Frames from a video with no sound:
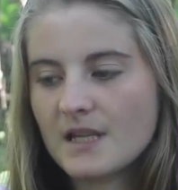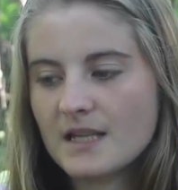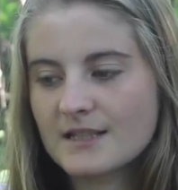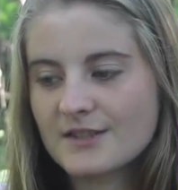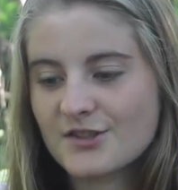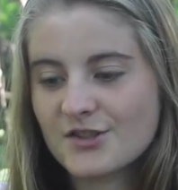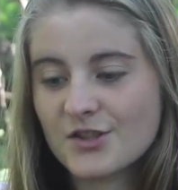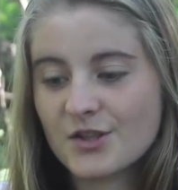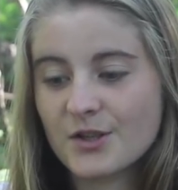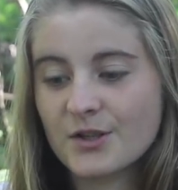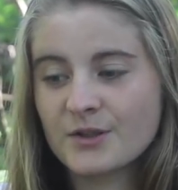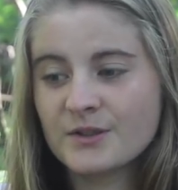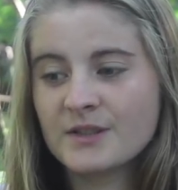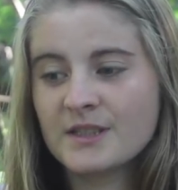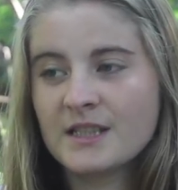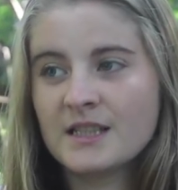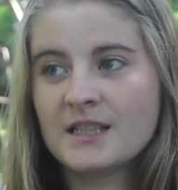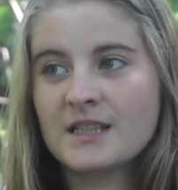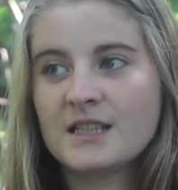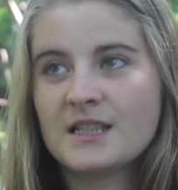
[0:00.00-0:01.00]
And so
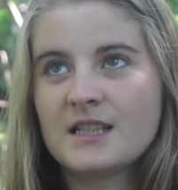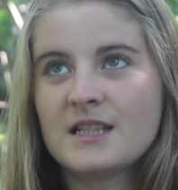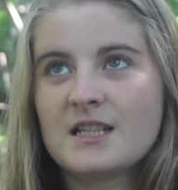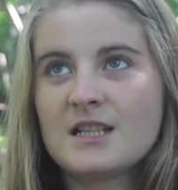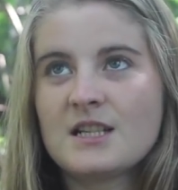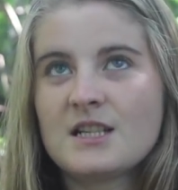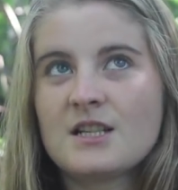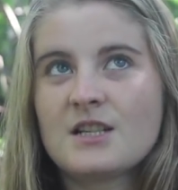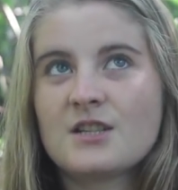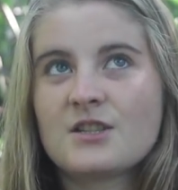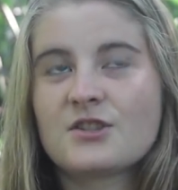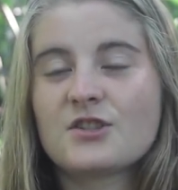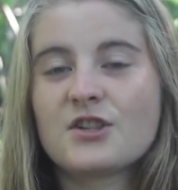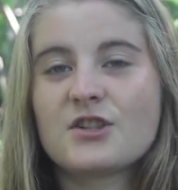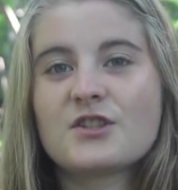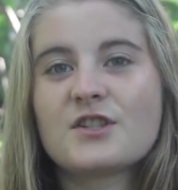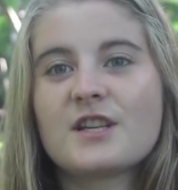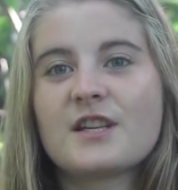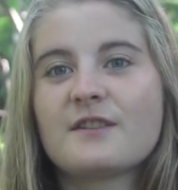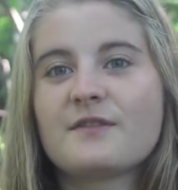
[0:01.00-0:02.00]

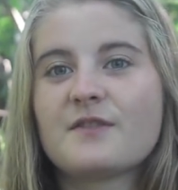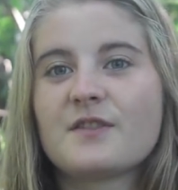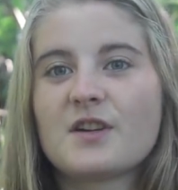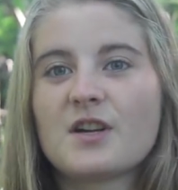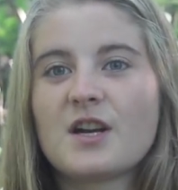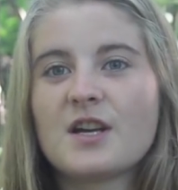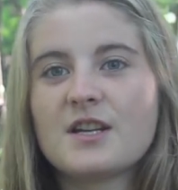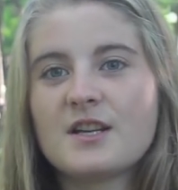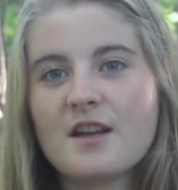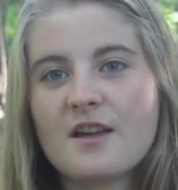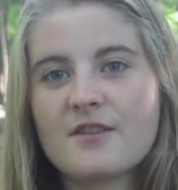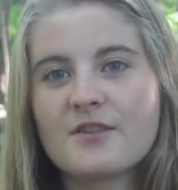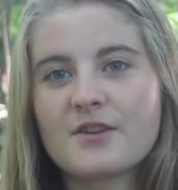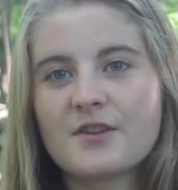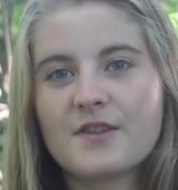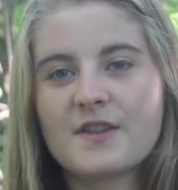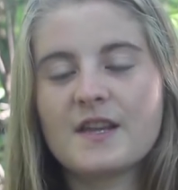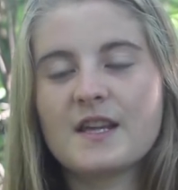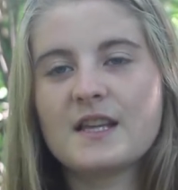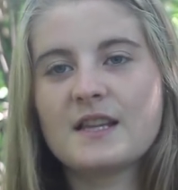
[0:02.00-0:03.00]
searching for another
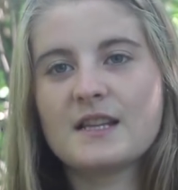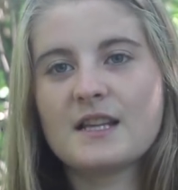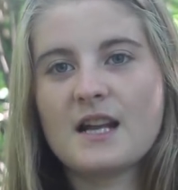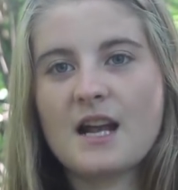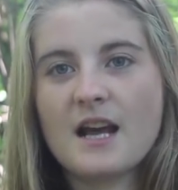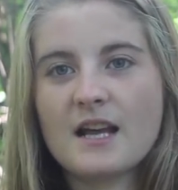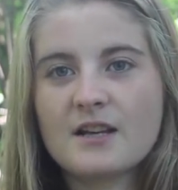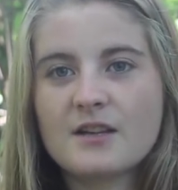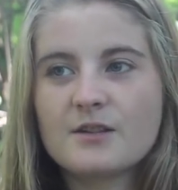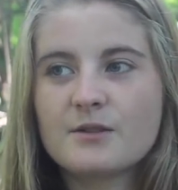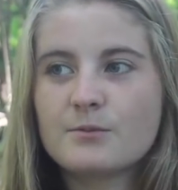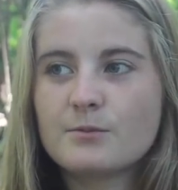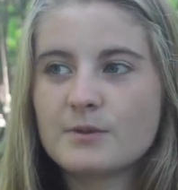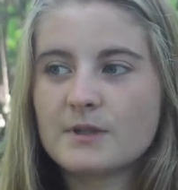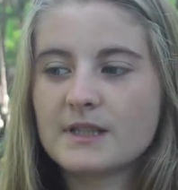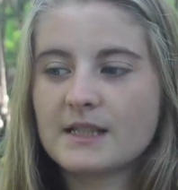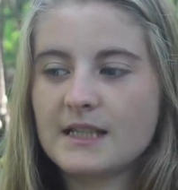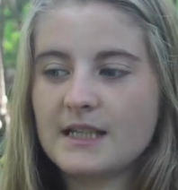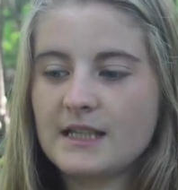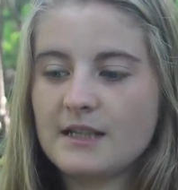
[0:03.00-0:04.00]
thing that I could
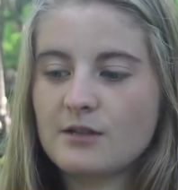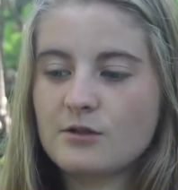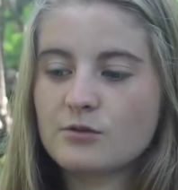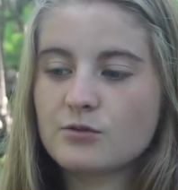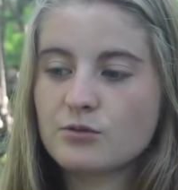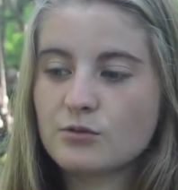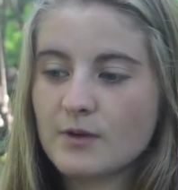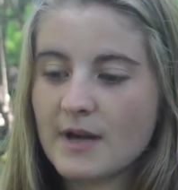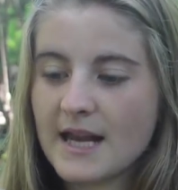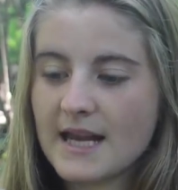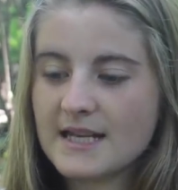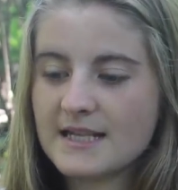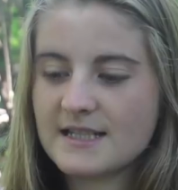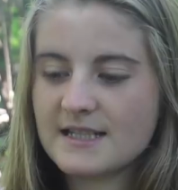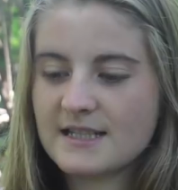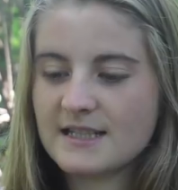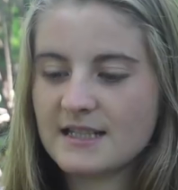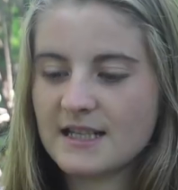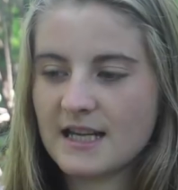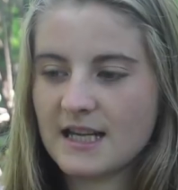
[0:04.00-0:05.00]
really
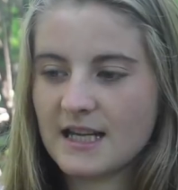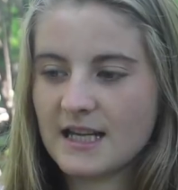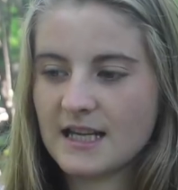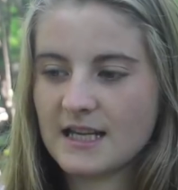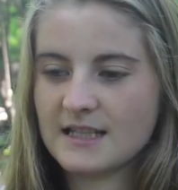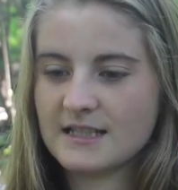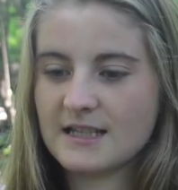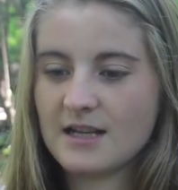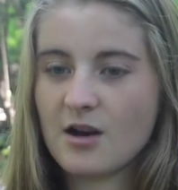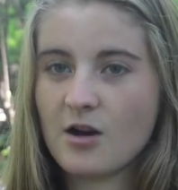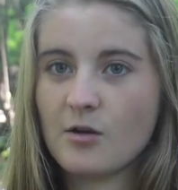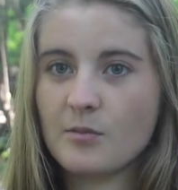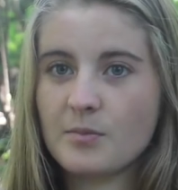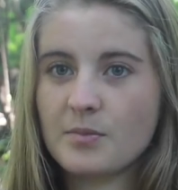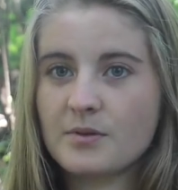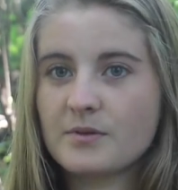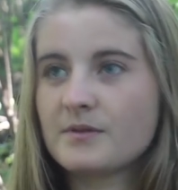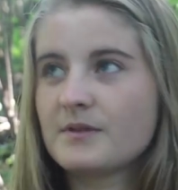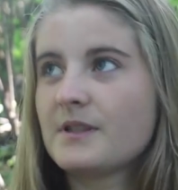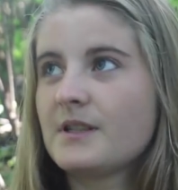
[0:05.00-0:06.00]
create and help
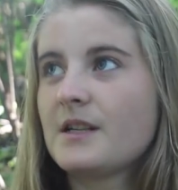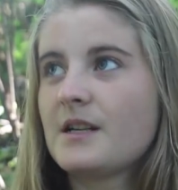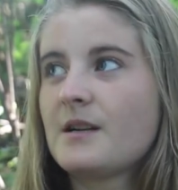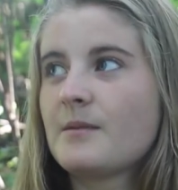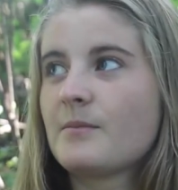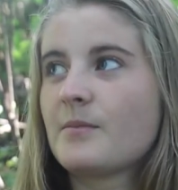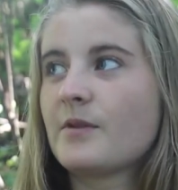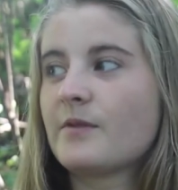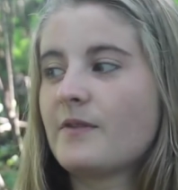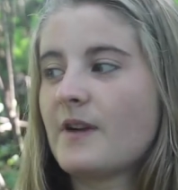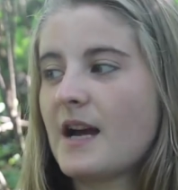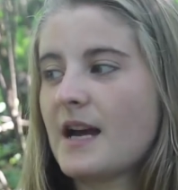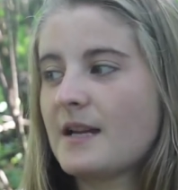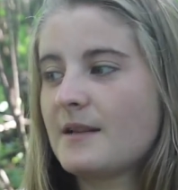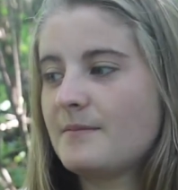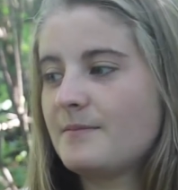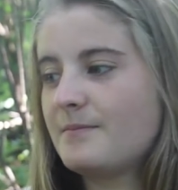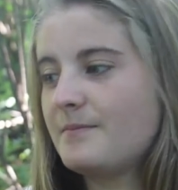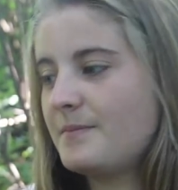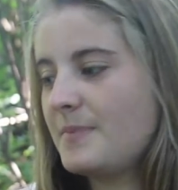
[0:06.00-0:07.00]

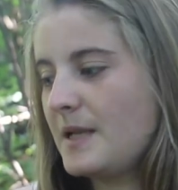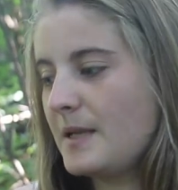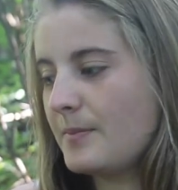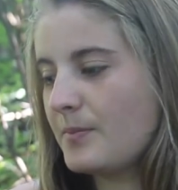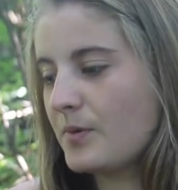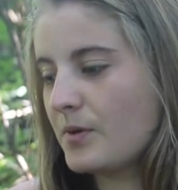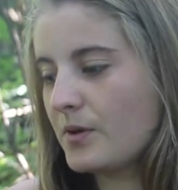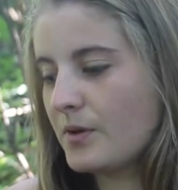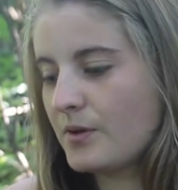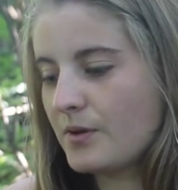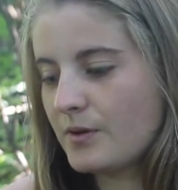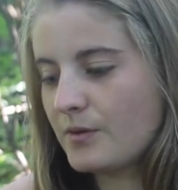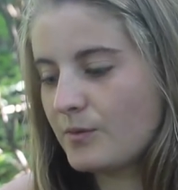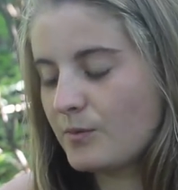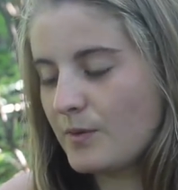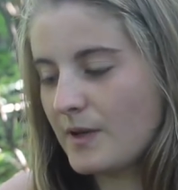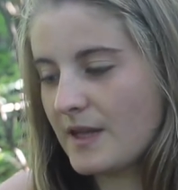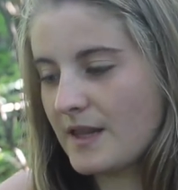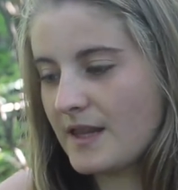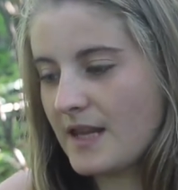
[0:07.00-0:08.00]
provide people
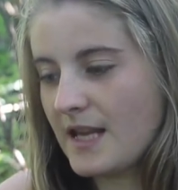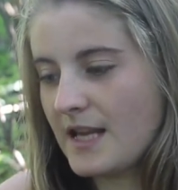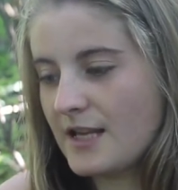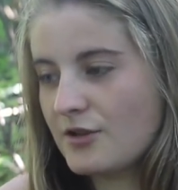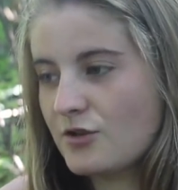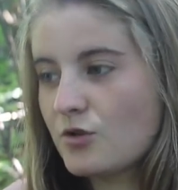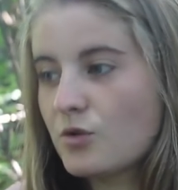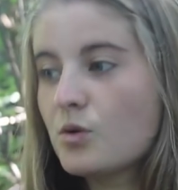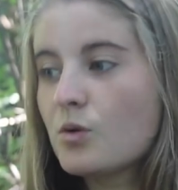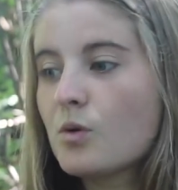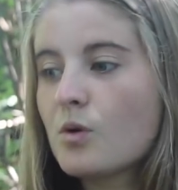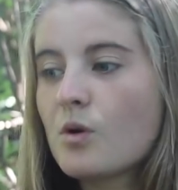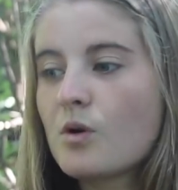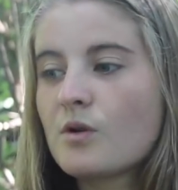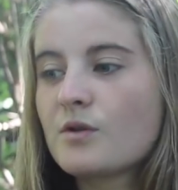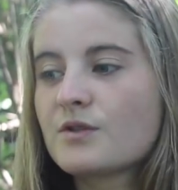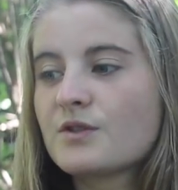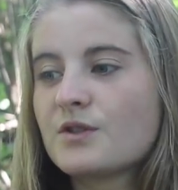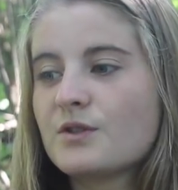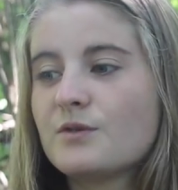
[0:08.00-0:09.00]
with a
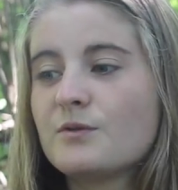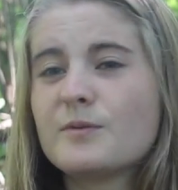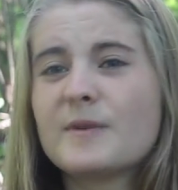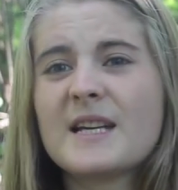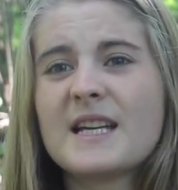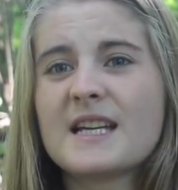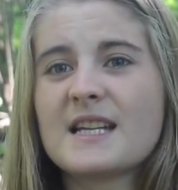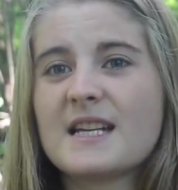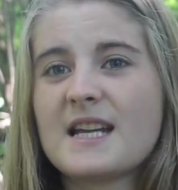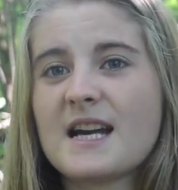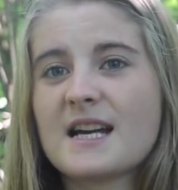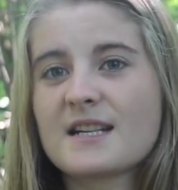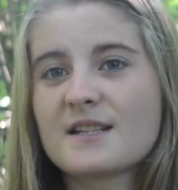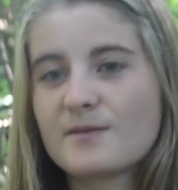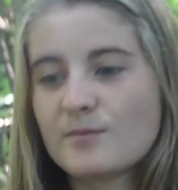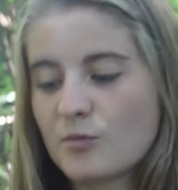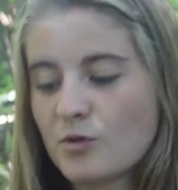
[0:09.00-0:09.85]
tool to reconnect